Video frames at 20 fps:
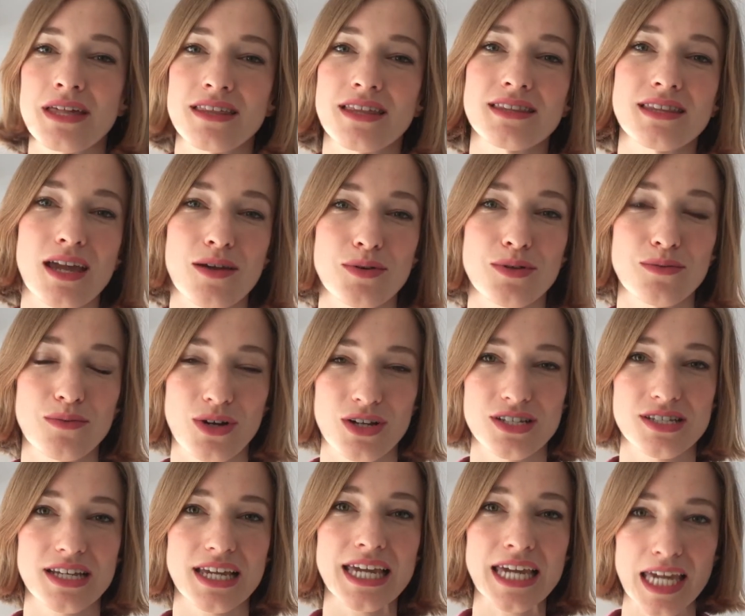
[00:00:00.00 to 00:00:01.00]
that they will want
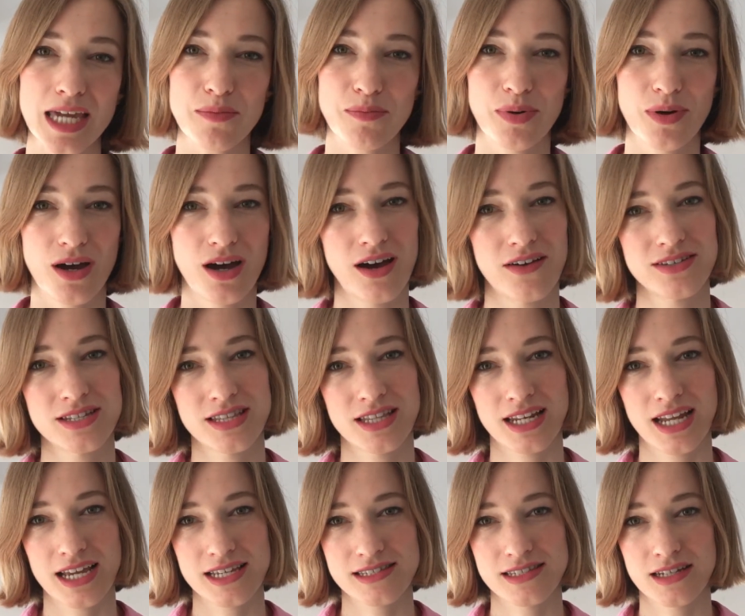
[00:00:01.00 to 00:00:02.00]
to keep after the
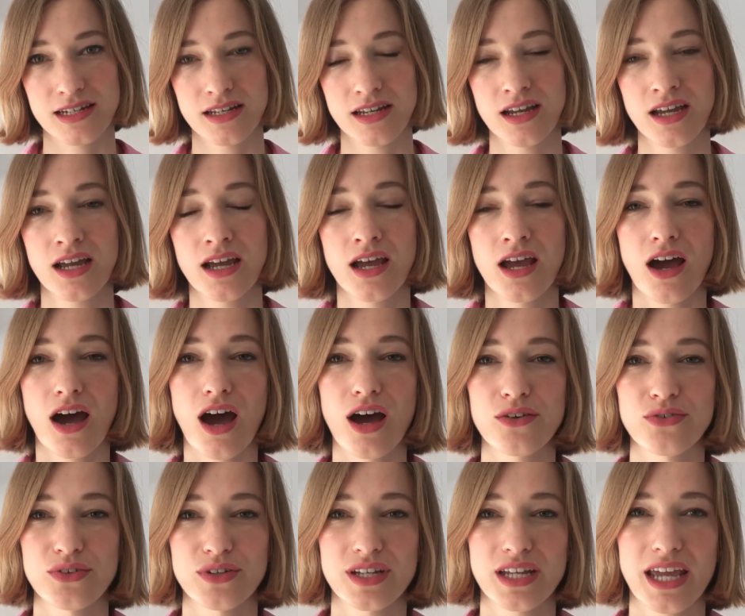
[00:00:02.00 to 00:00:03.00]
lesson.
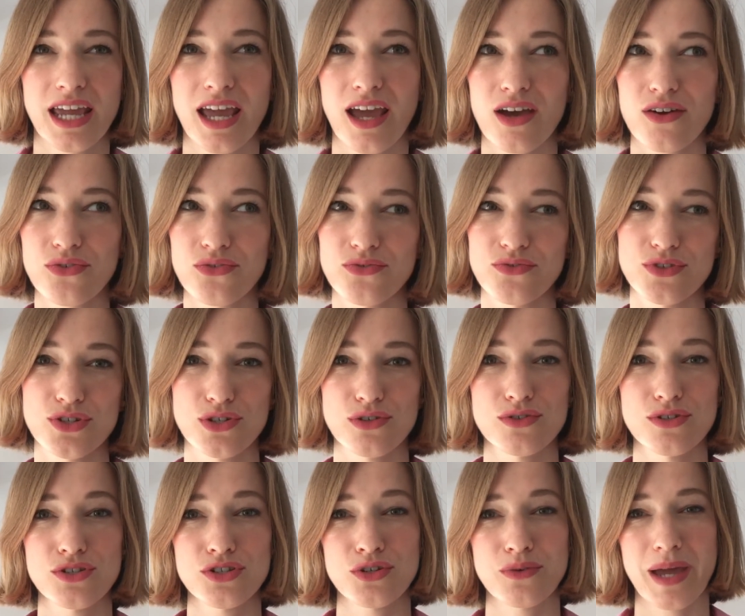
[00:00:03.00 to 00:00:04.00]
Often if
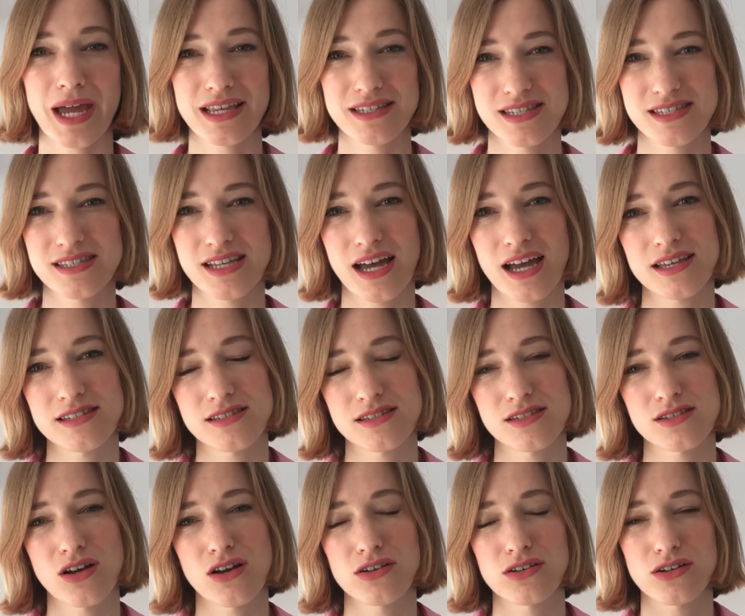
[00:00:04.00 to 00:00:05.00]
children do
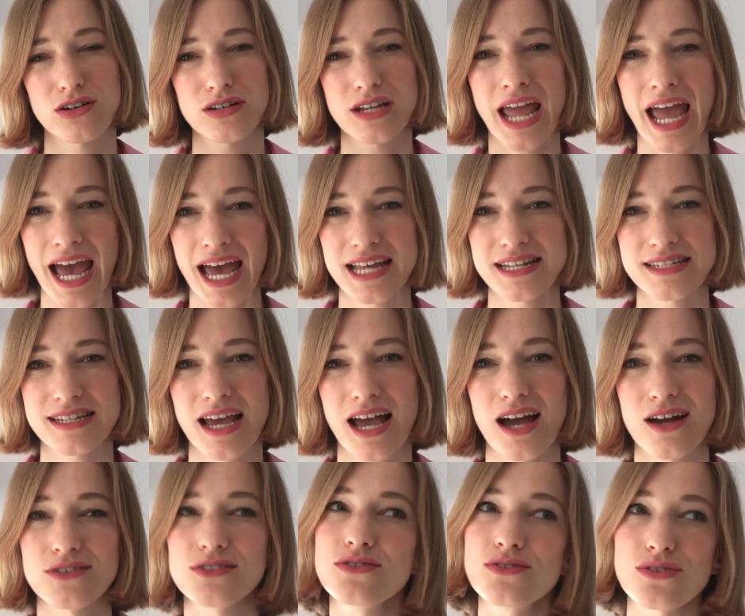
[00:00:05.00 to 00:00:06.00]
exercises on
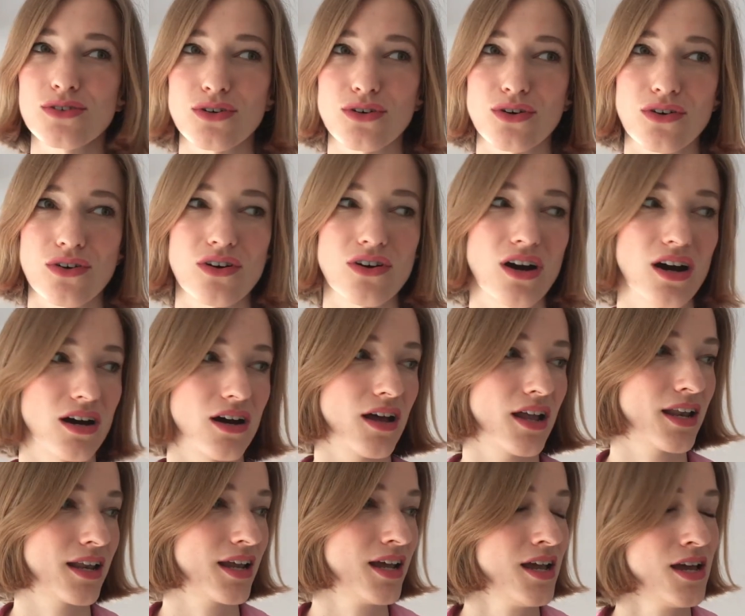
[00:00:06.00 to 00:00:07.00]
handouts or
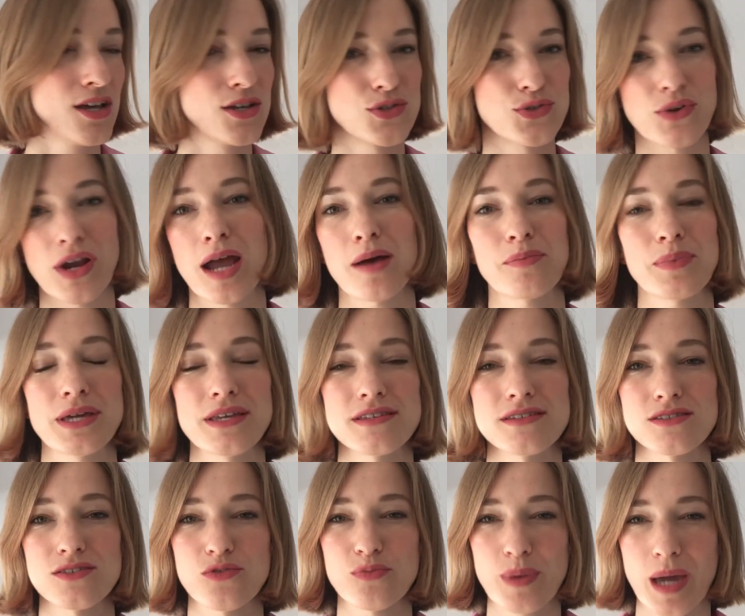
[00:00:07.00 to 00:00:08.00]
on scrap
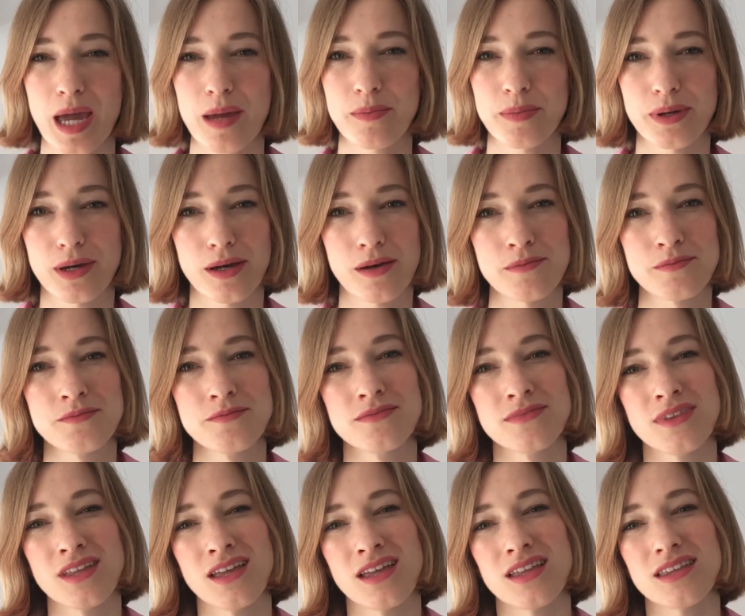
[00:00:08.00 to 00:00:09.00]
pieces of paper,
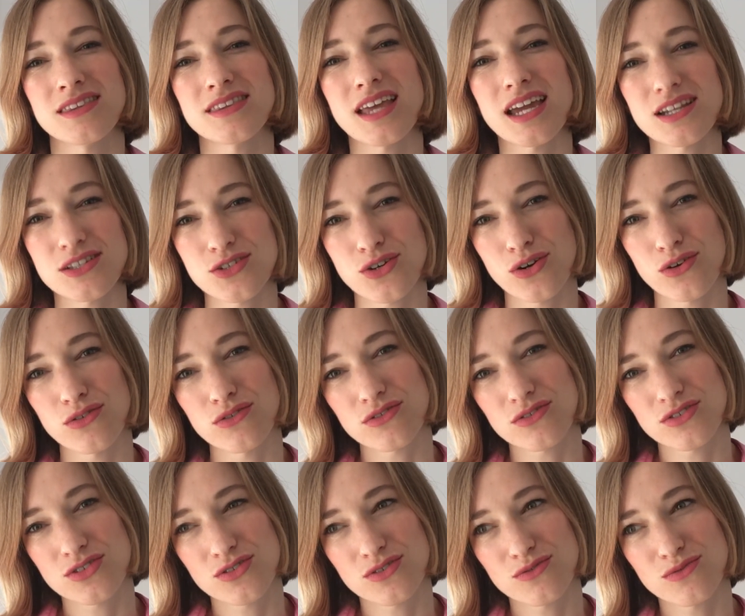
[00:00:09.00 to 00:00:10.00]
they
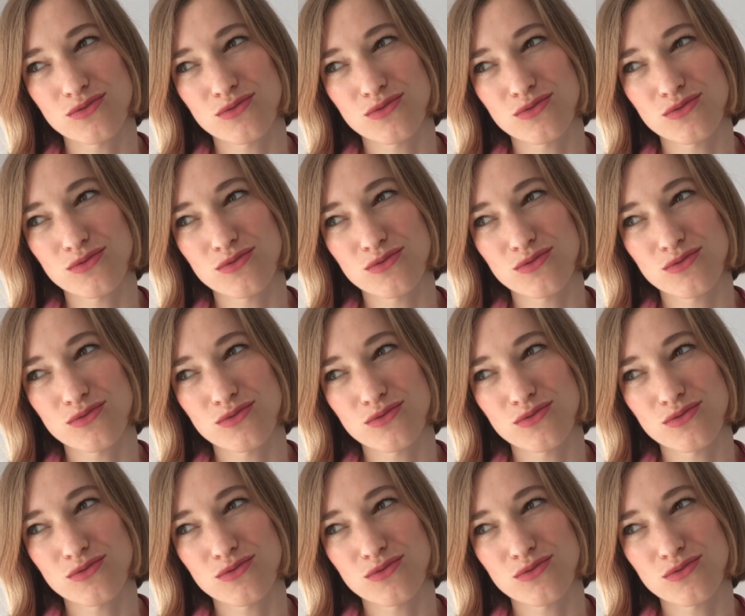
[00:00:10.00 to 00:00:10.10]
don't